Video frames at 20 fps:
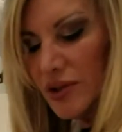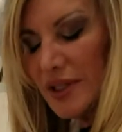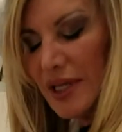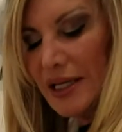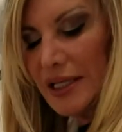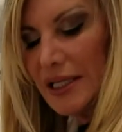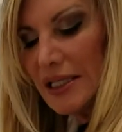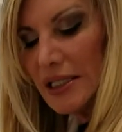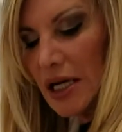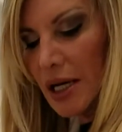just
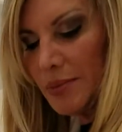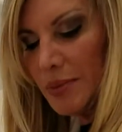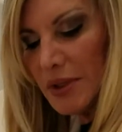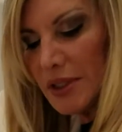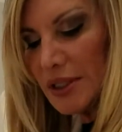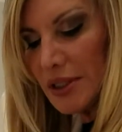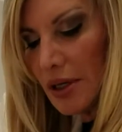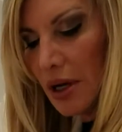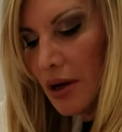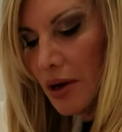any type
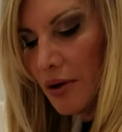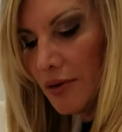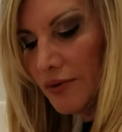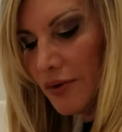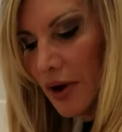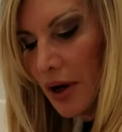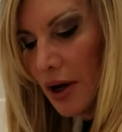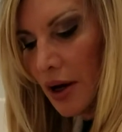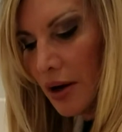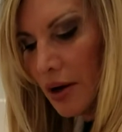of
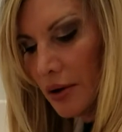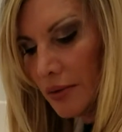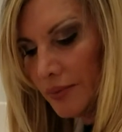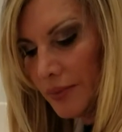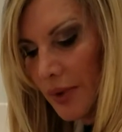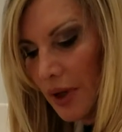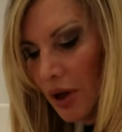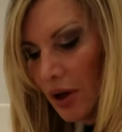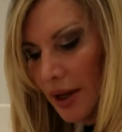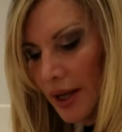
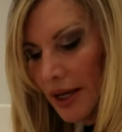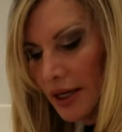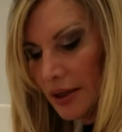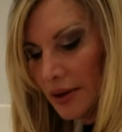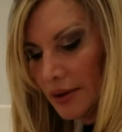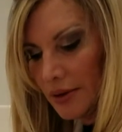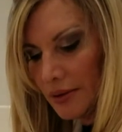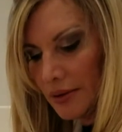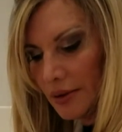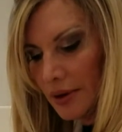uh,
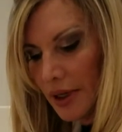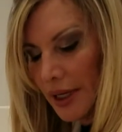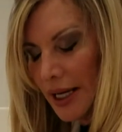anti